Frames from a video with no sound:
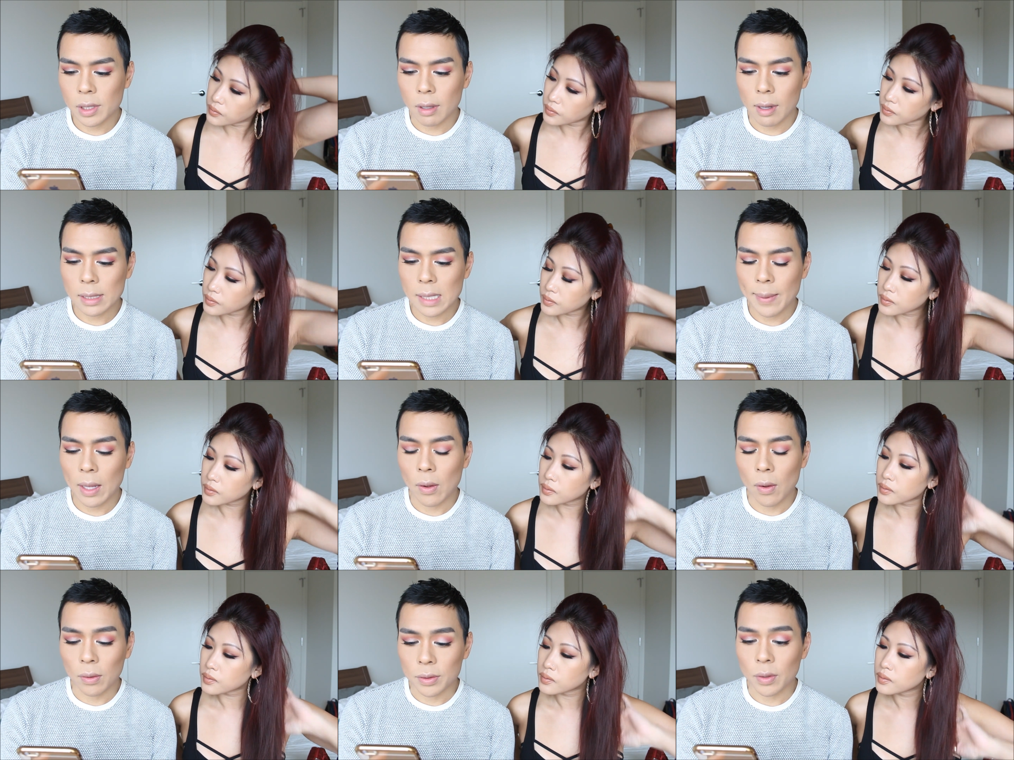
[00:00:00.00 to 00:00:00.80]
Speaker 1: thoughts
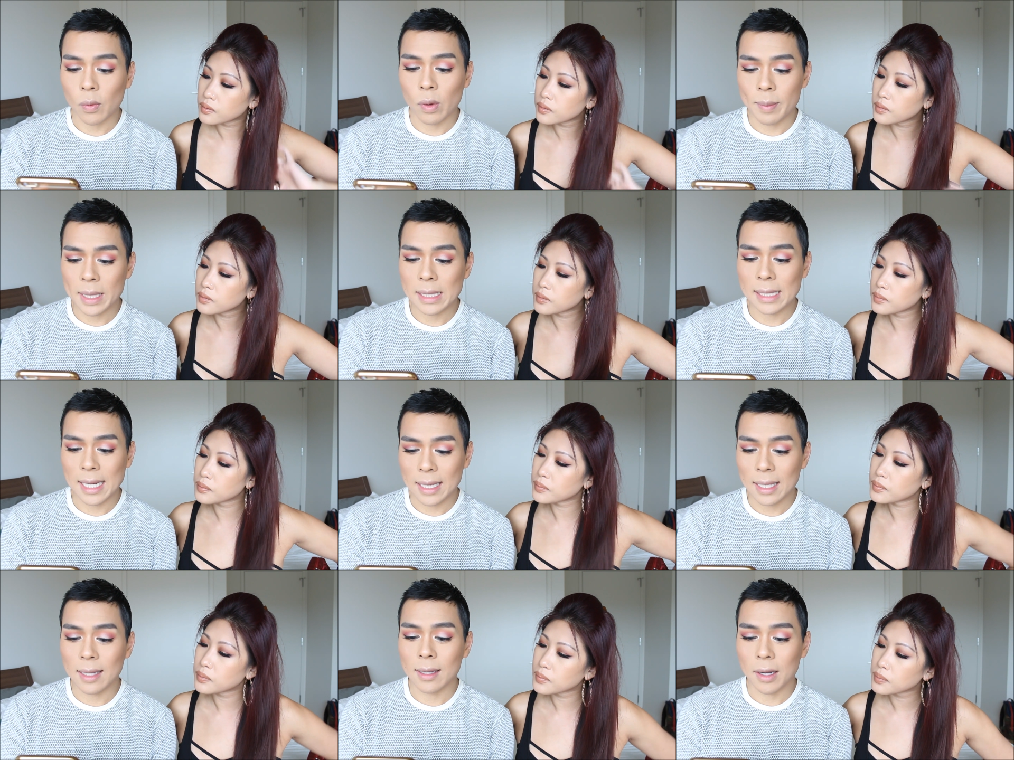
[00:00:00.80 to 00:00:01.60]
about older women
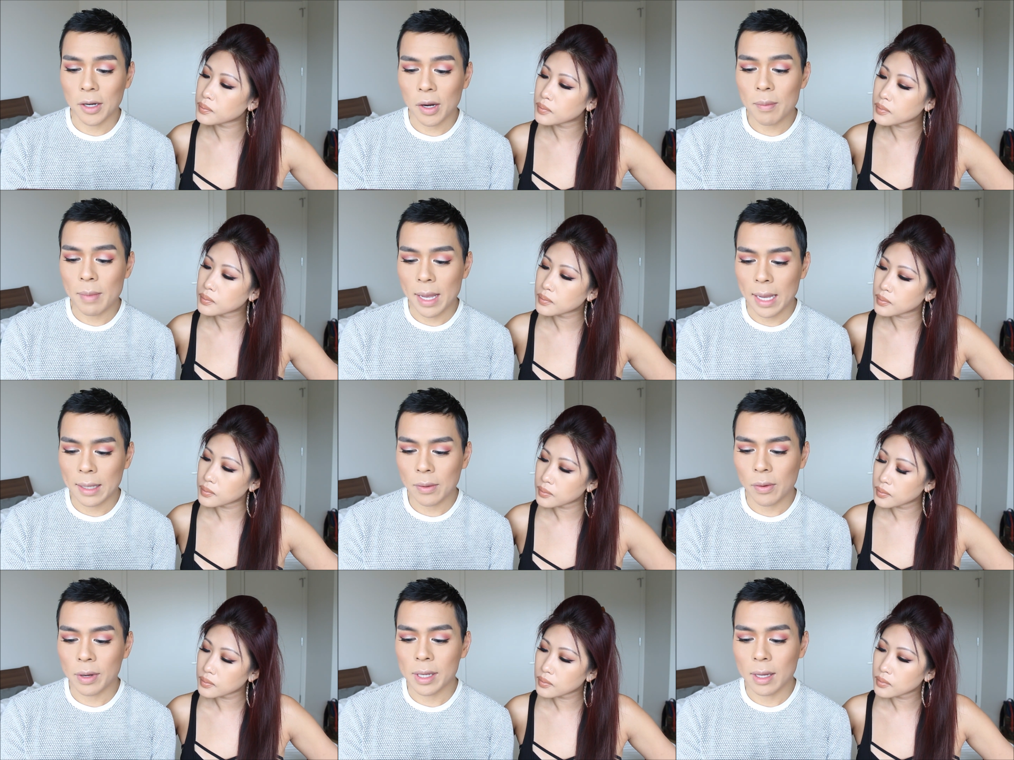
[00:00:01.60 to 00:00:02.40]
dating younger
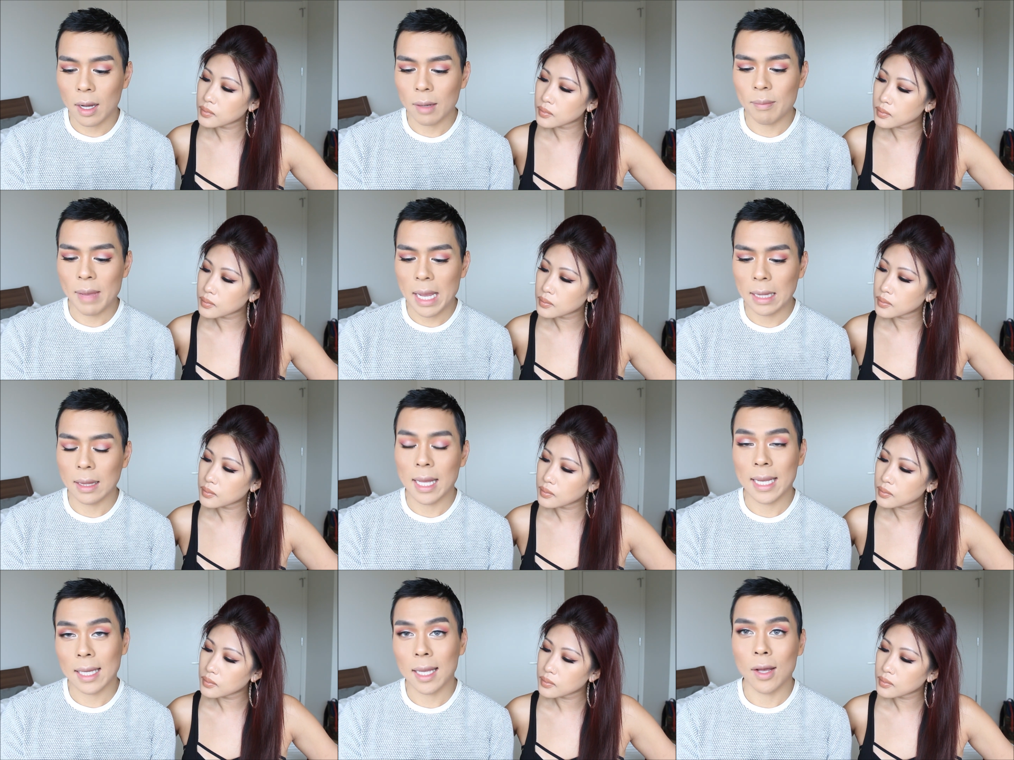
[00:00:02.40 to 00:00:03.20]
men or young
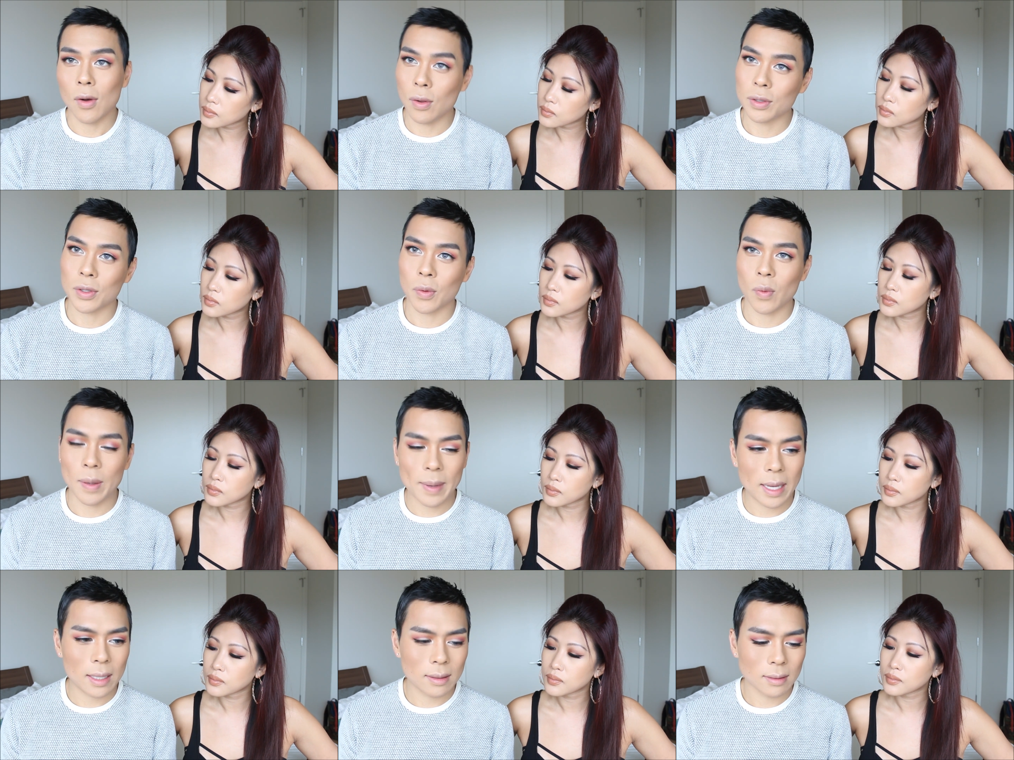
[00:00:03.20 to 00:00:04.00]
men liking older
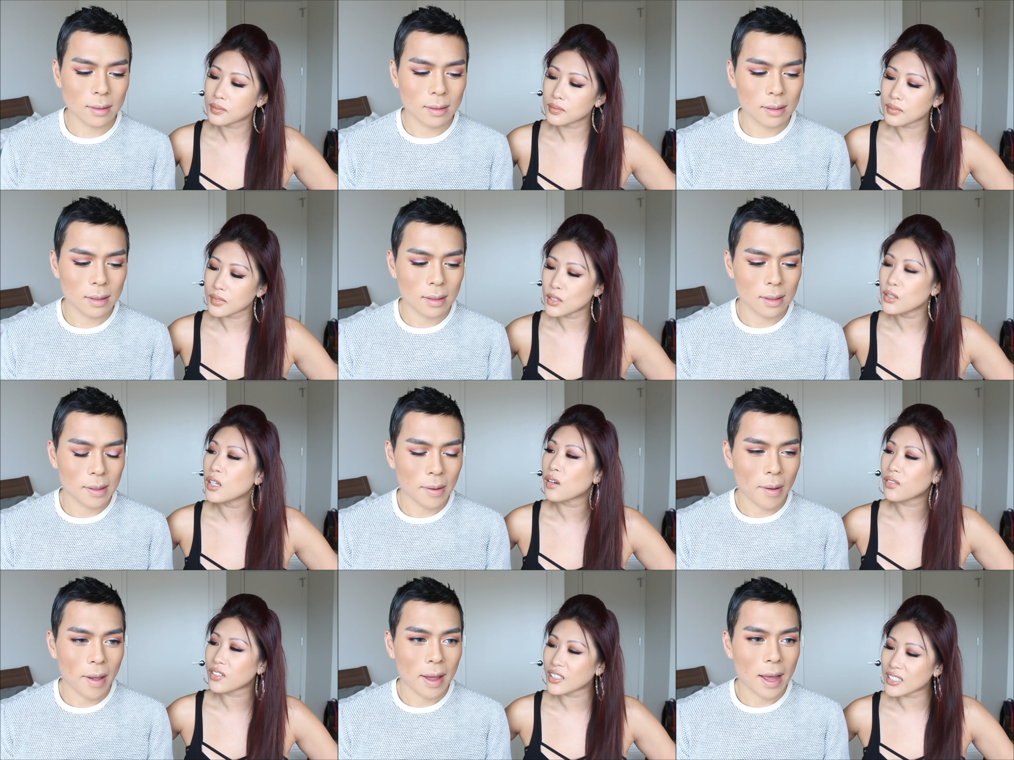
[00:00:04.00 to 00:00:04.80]
women?
Speaker 2: You
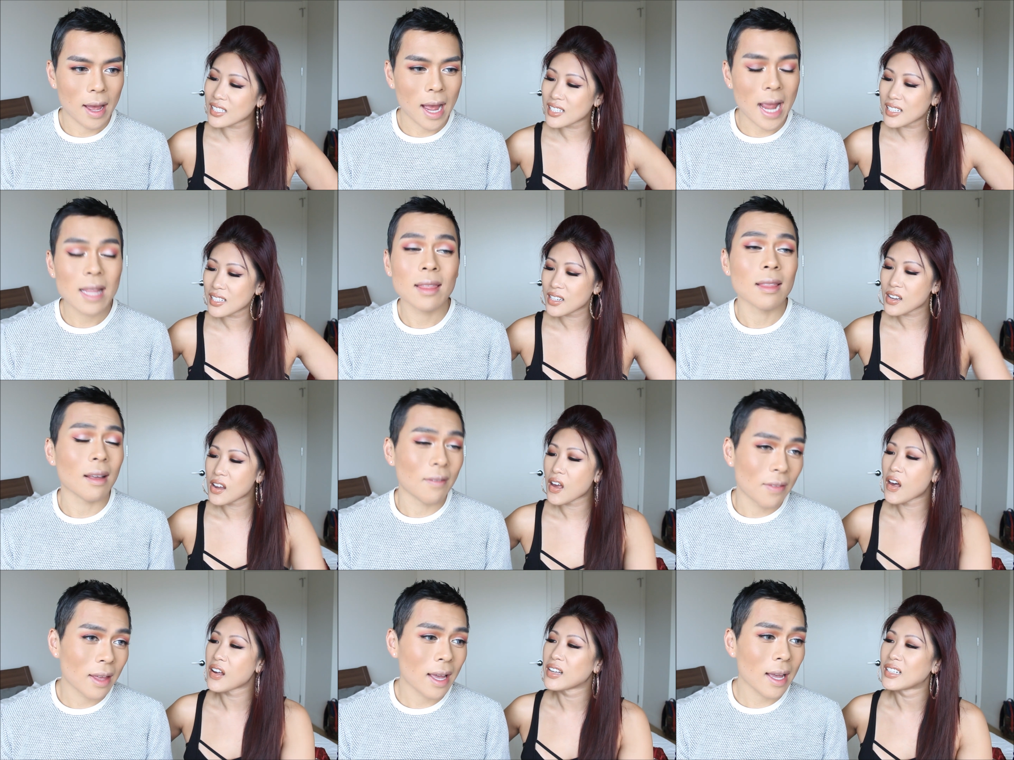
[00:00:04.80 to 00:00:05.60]
go first.
Speaker 1: I
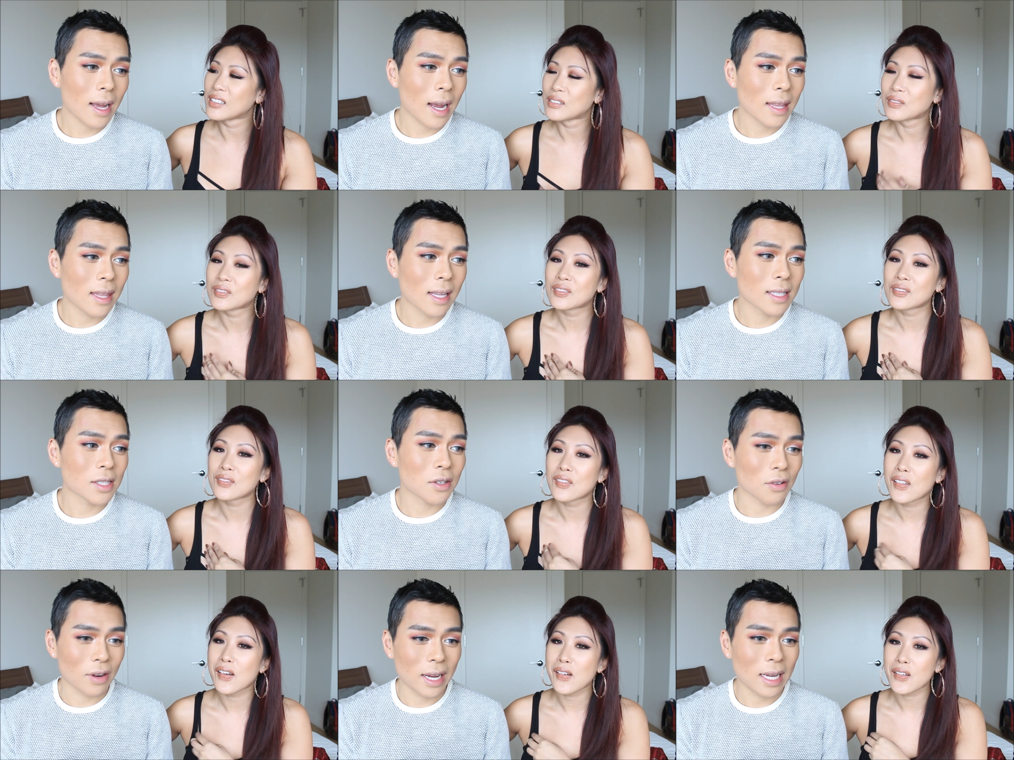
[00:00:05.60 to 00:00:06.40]
love that. I think it's
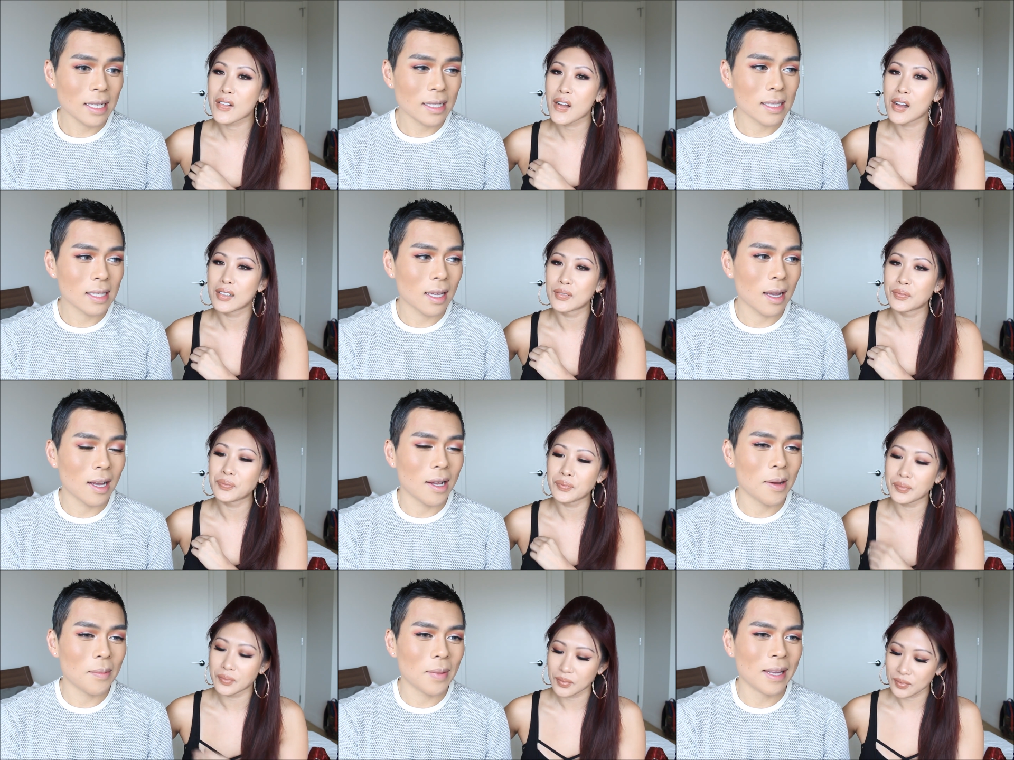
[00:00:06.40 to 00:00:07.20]
great. Mm-hmm.
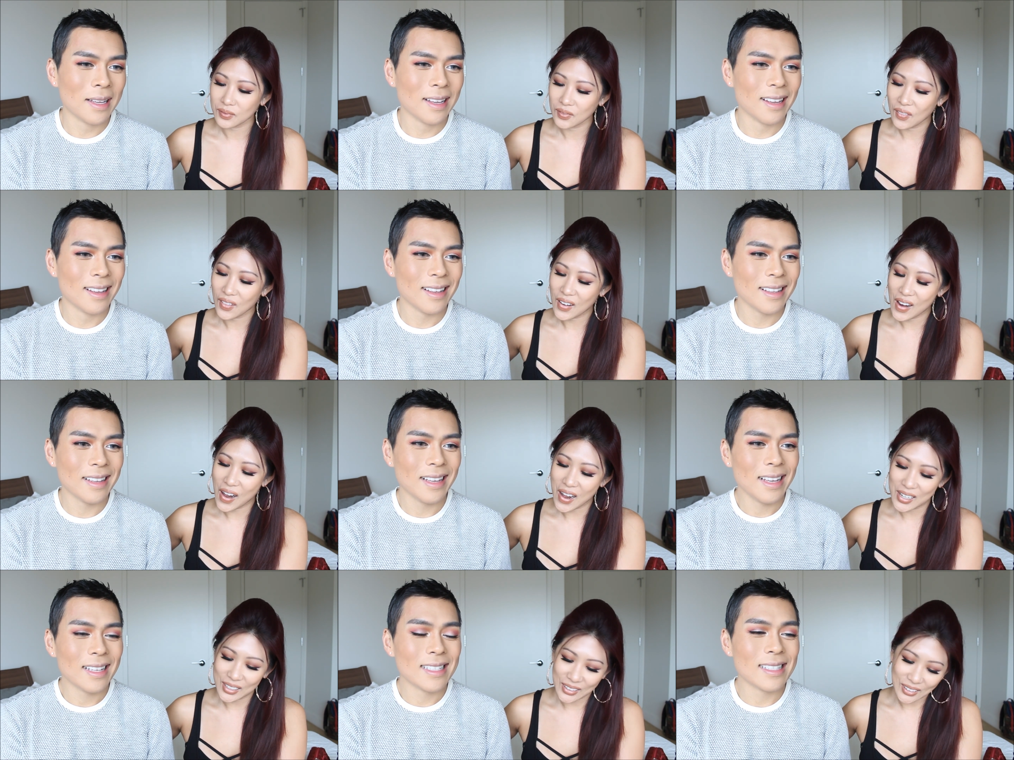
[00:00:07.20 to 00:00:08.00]
Um,
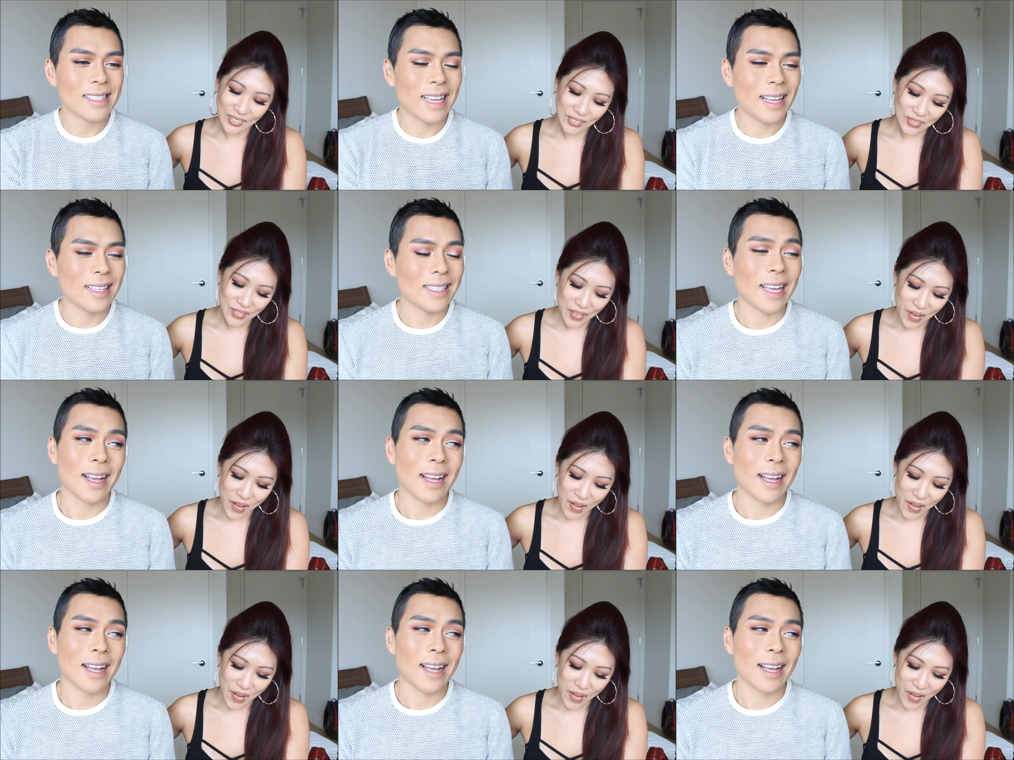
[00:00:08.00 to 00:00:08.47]
set,